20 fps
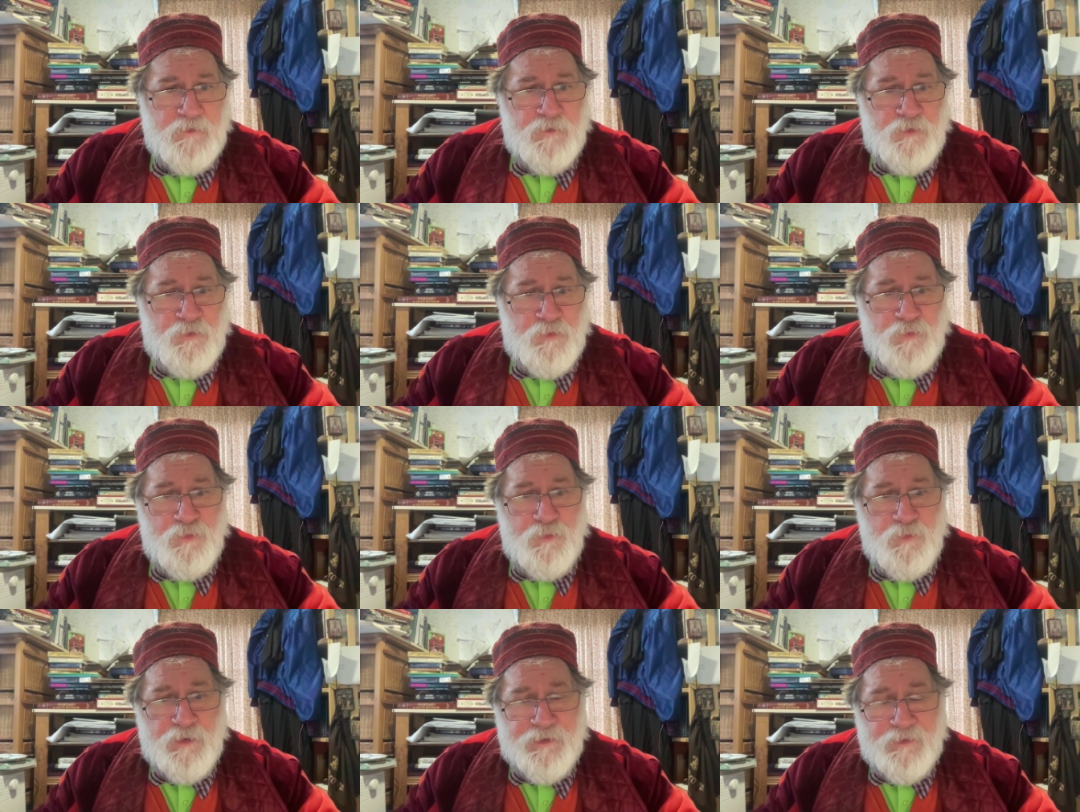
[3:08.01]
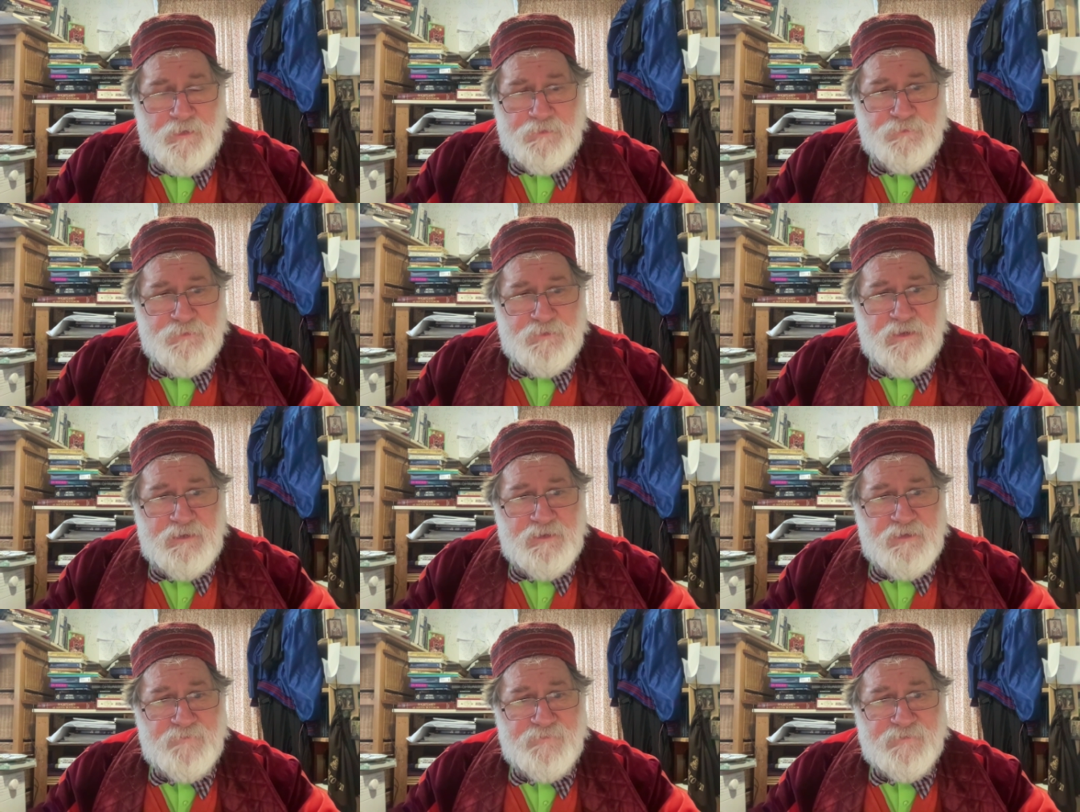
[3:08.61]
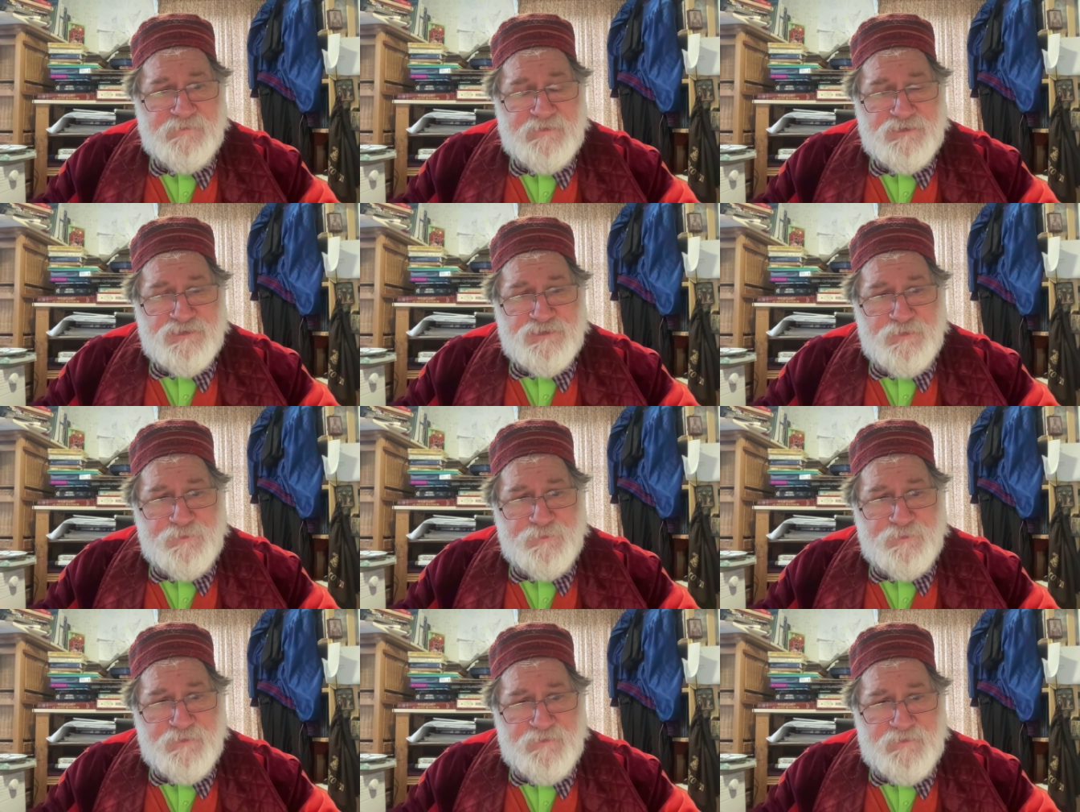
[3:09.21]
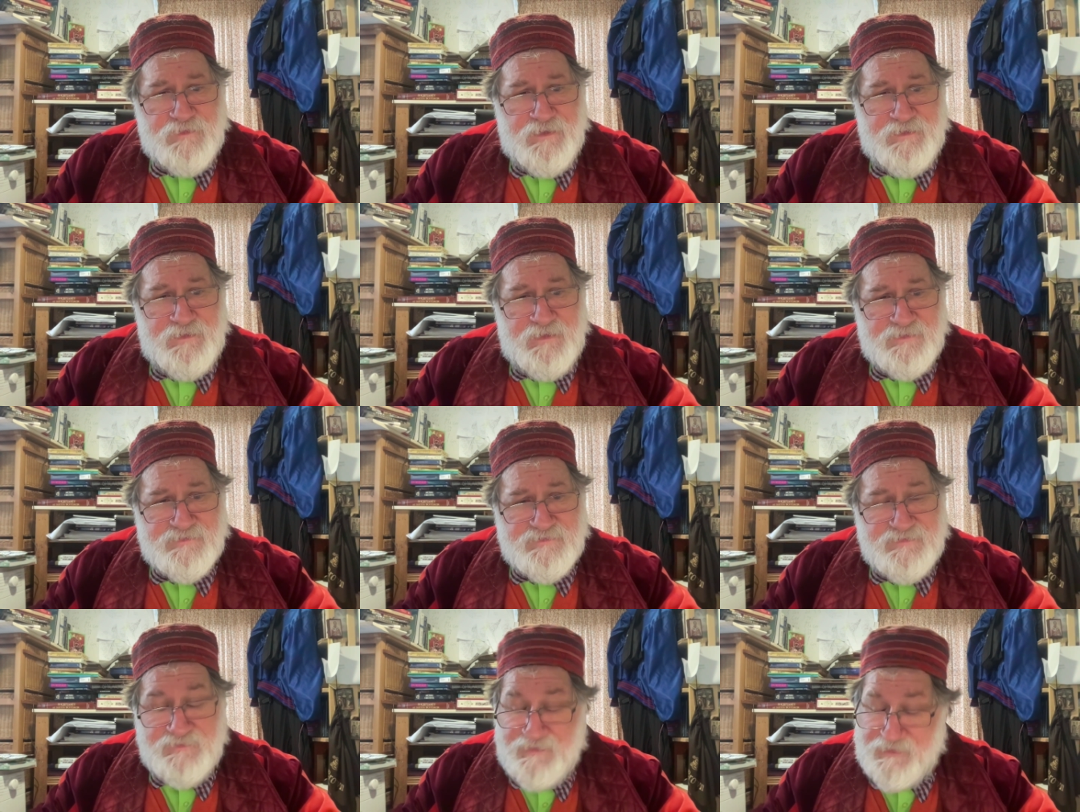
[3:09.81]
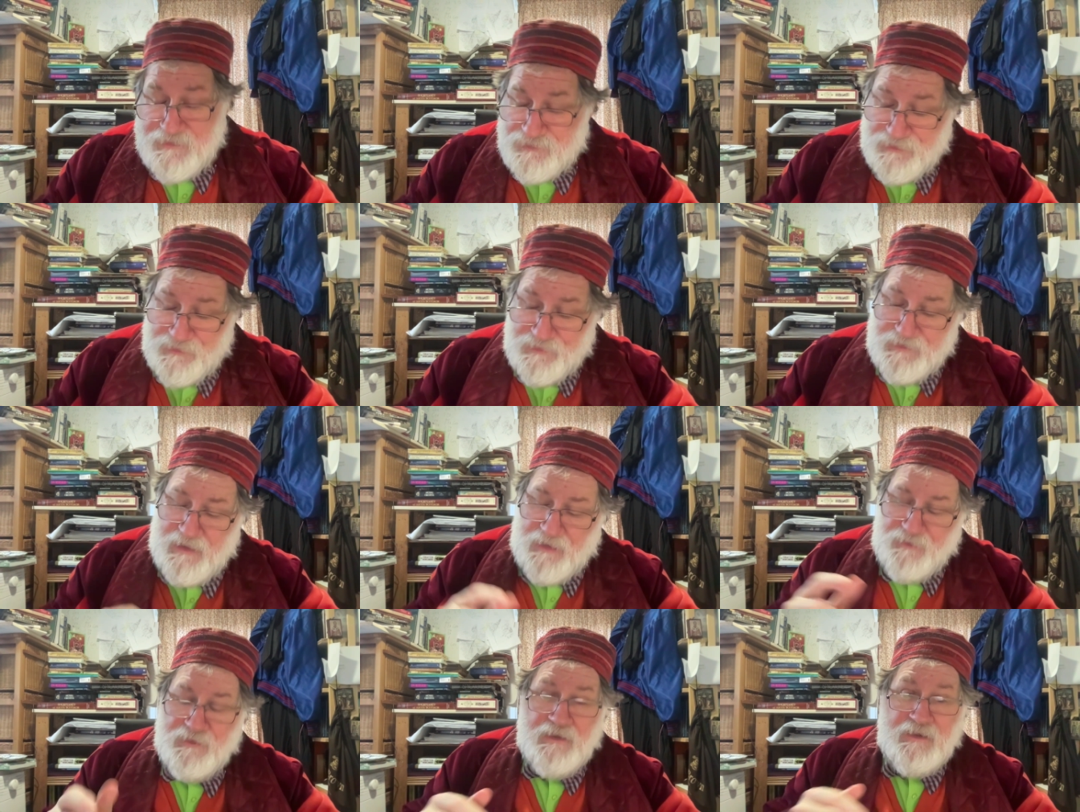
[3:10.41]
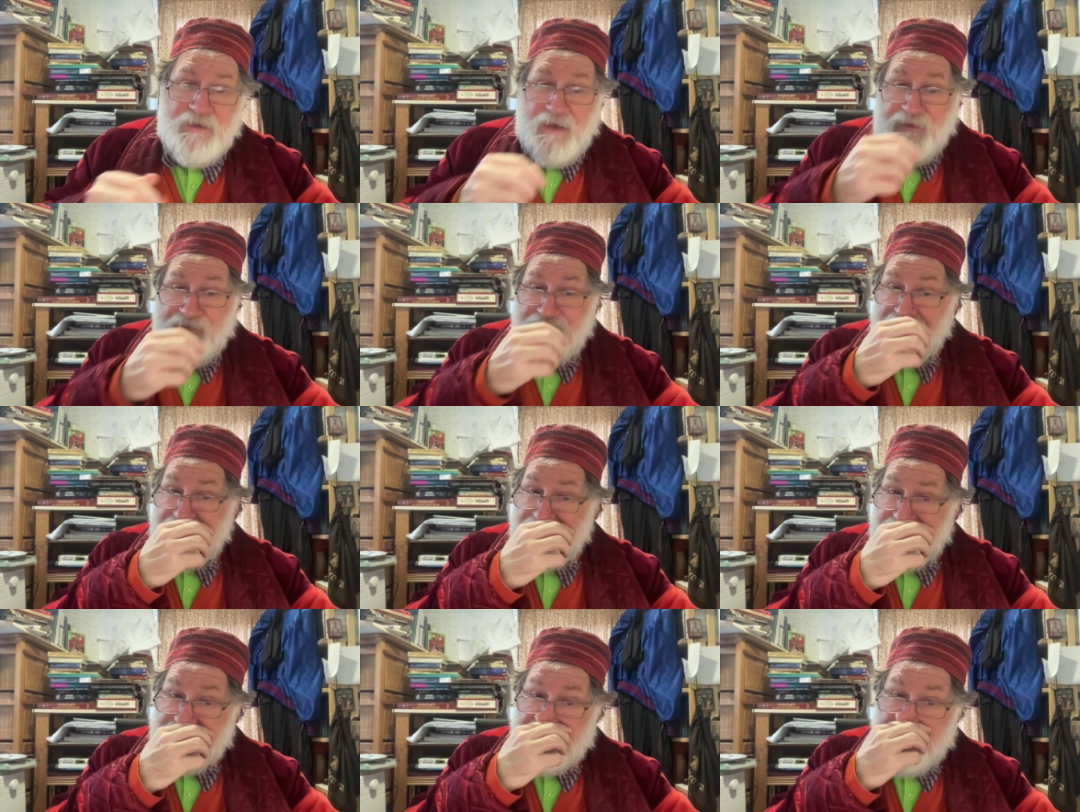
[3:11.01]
who are not looking over their shoulder at their next election. Now, I think there's